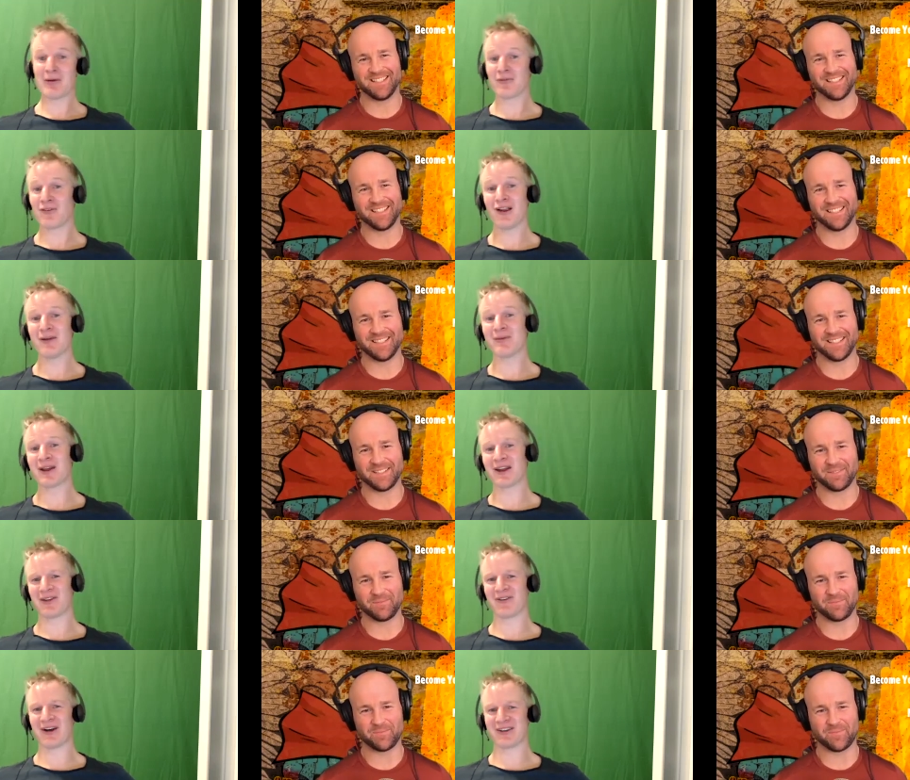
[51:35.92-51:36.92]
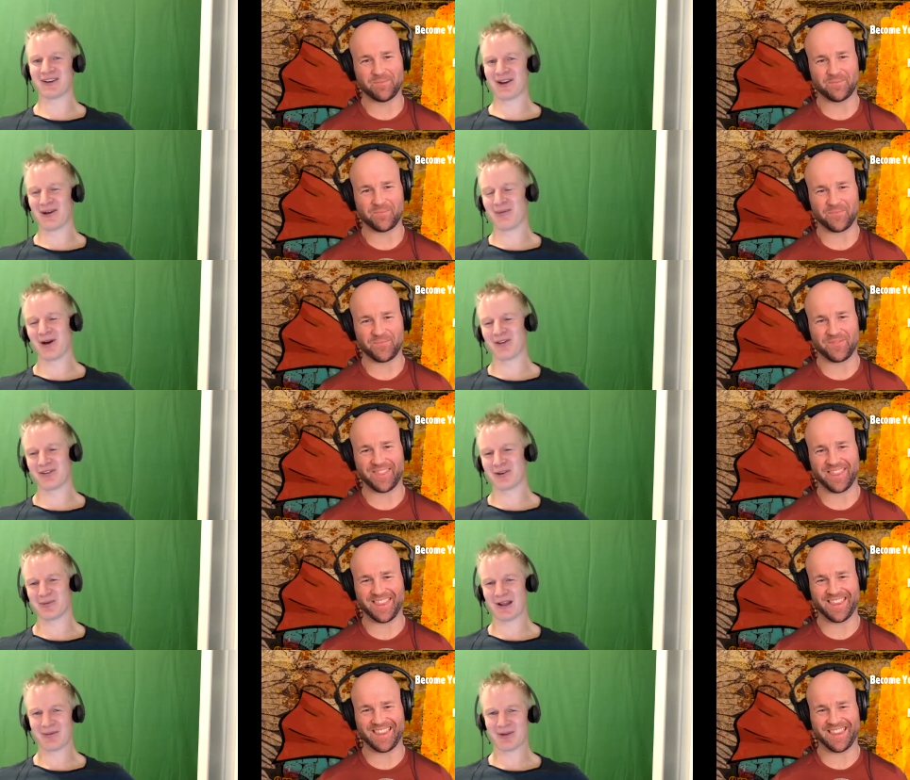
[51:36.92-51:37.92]
Speaker 1: but follow me anyway. You know, it might
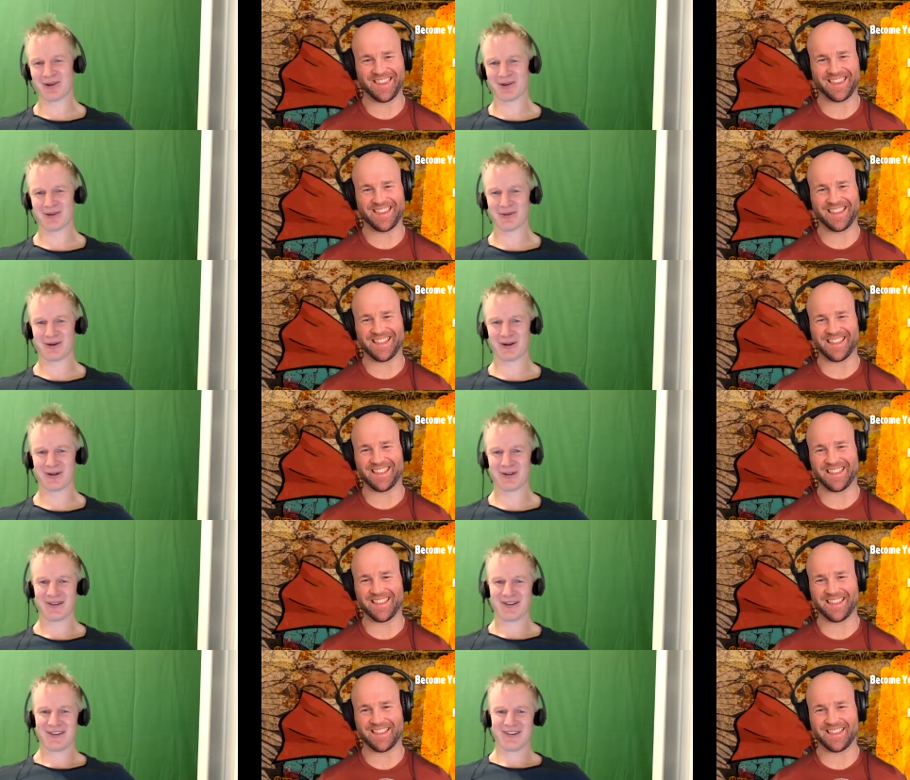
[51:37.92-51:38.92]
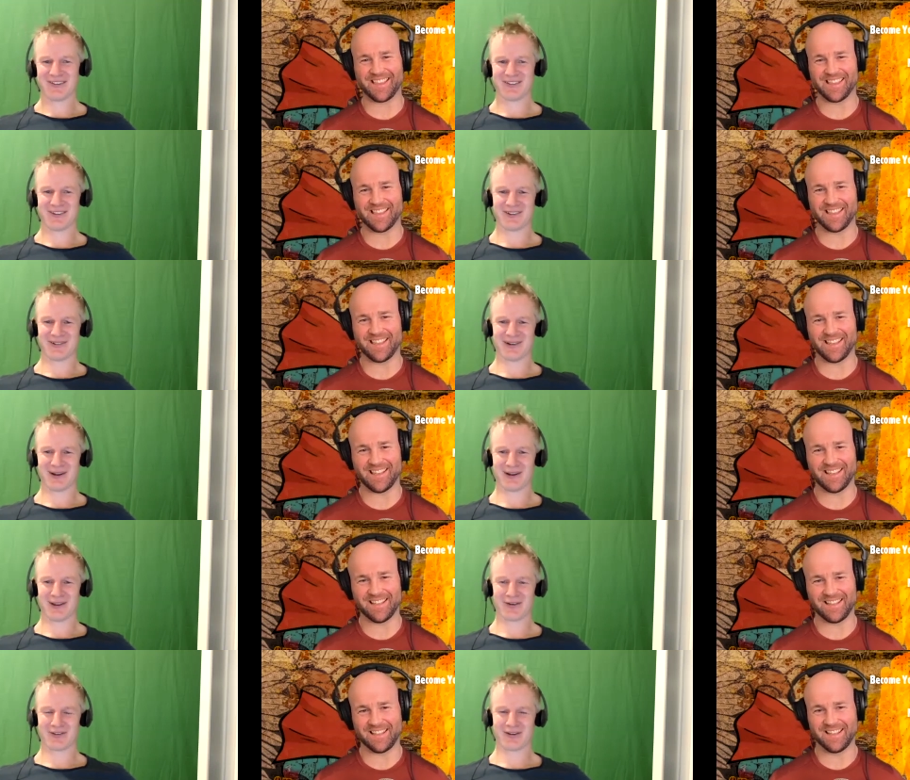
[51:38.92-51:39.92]
stimulate me to uh, to
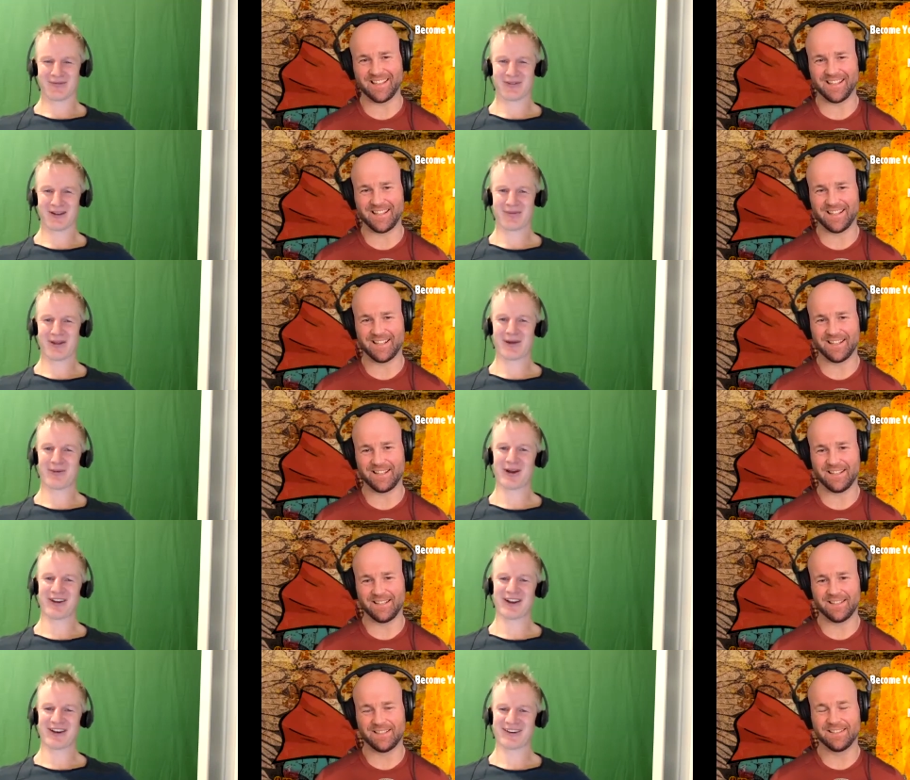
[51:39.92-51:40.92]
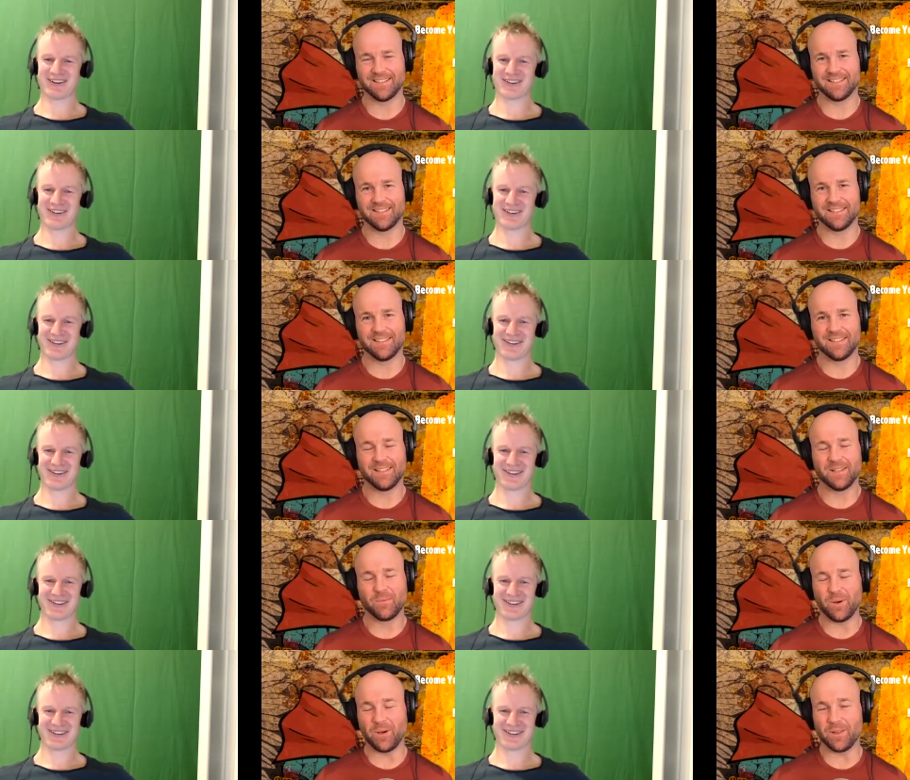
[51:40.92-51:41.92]
uh, throw something up there one day.
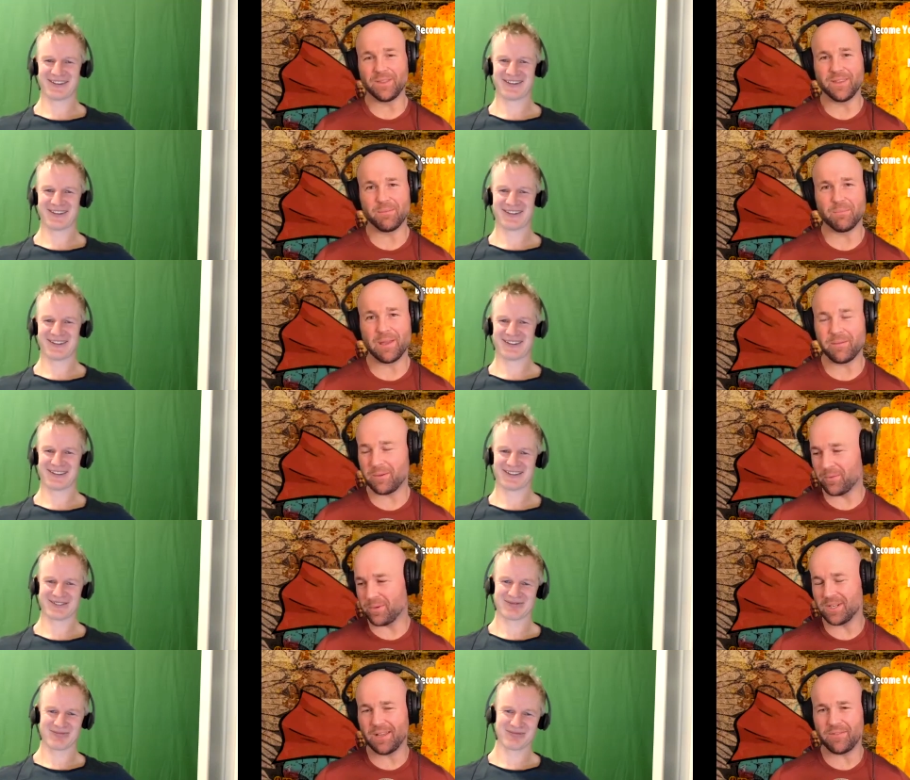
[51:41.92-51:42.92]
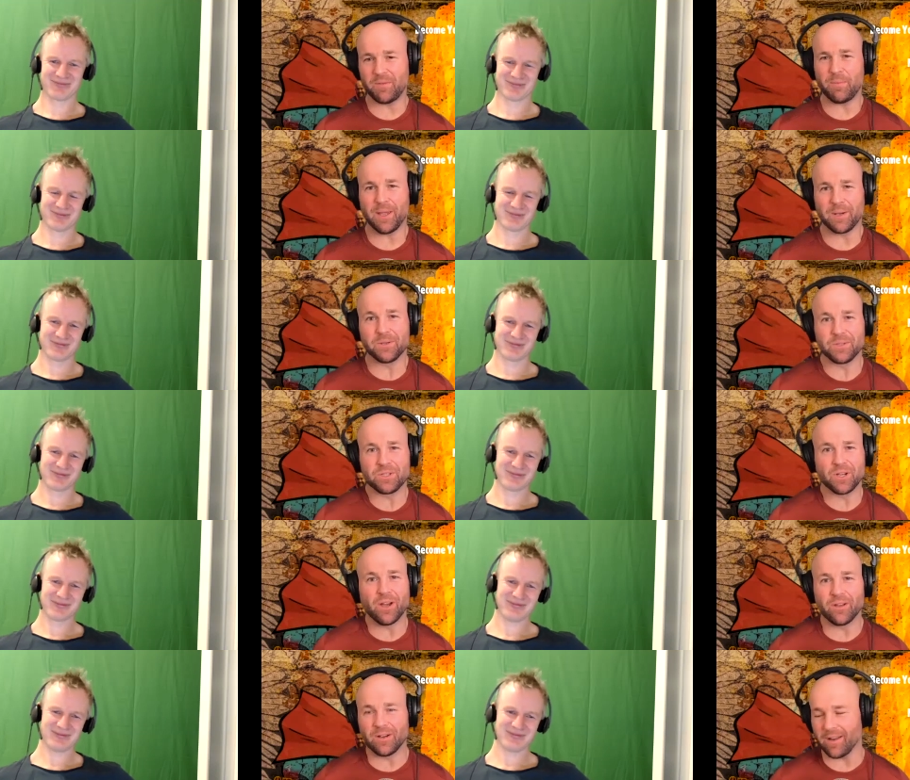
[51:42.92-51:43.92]
Speaker 2: Well, I think maybe we should have you back on the
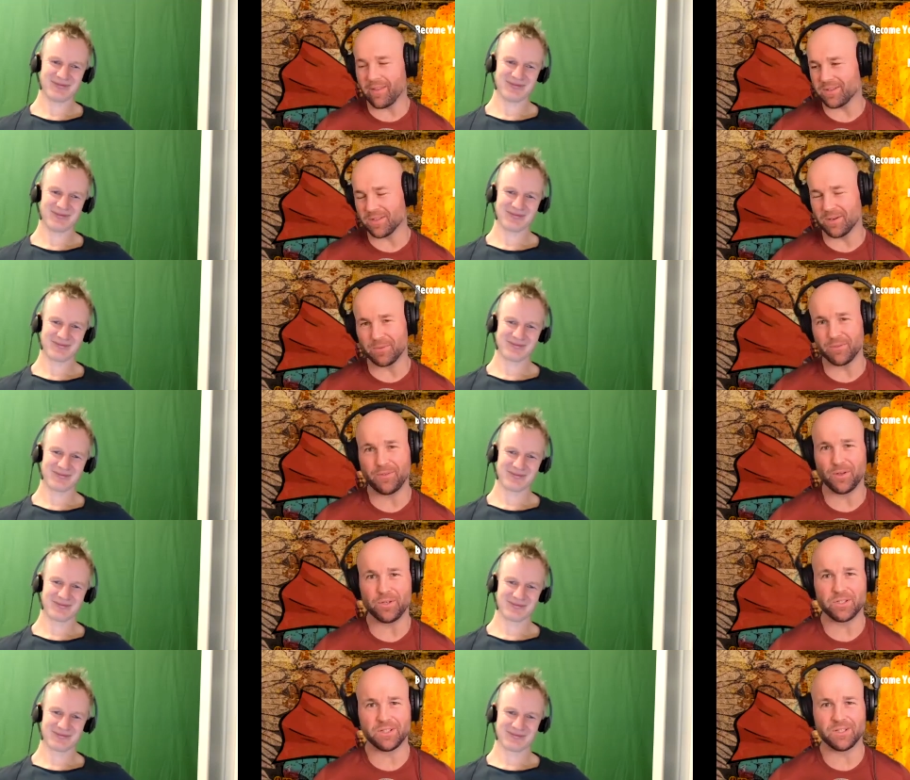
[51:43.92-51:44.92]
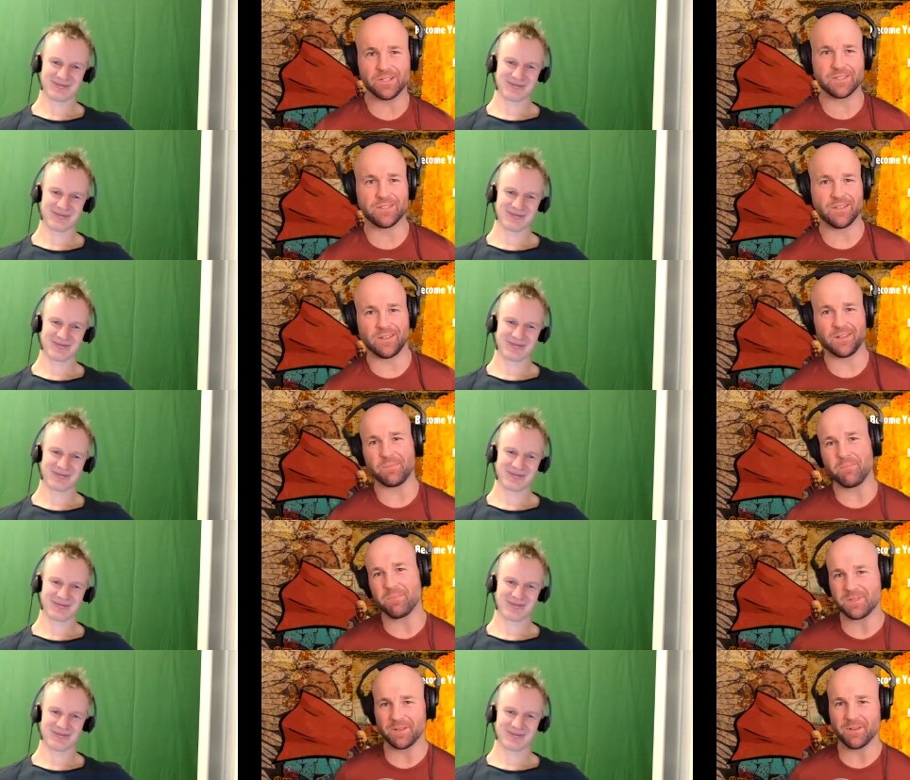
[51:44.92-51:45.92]
show in another time in the future to just to
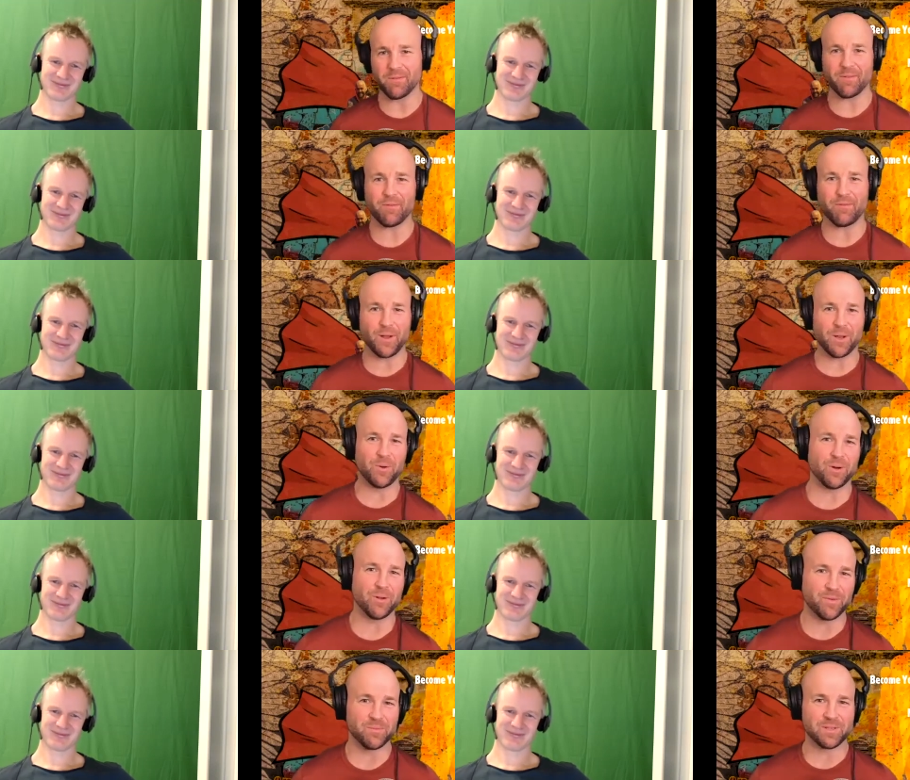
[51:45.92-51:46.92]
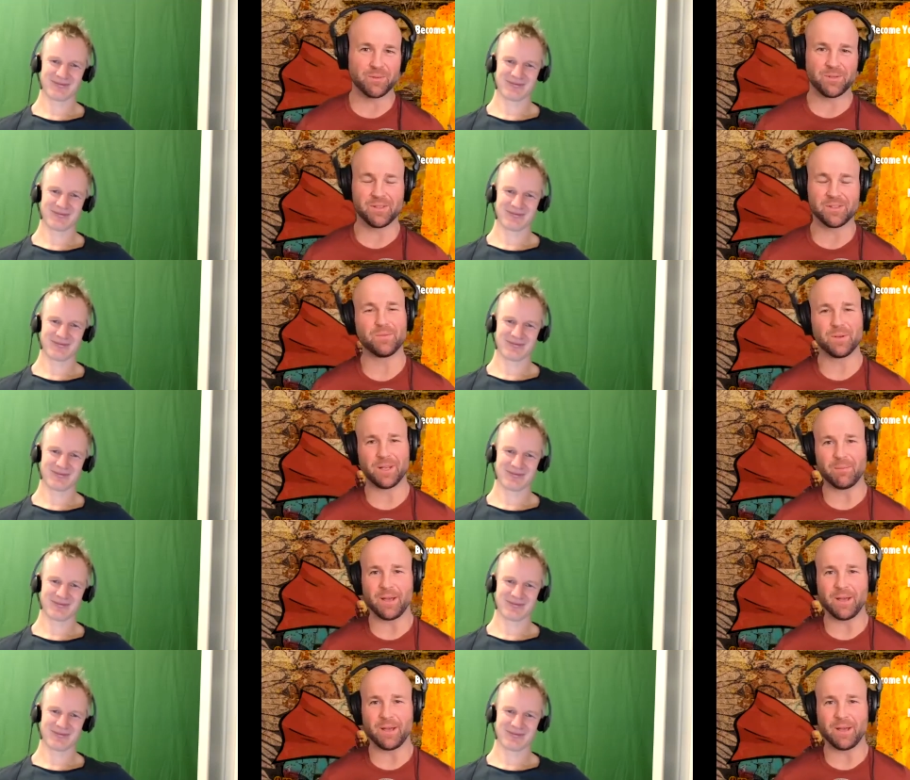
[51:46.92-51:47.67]
to follow on from some of this really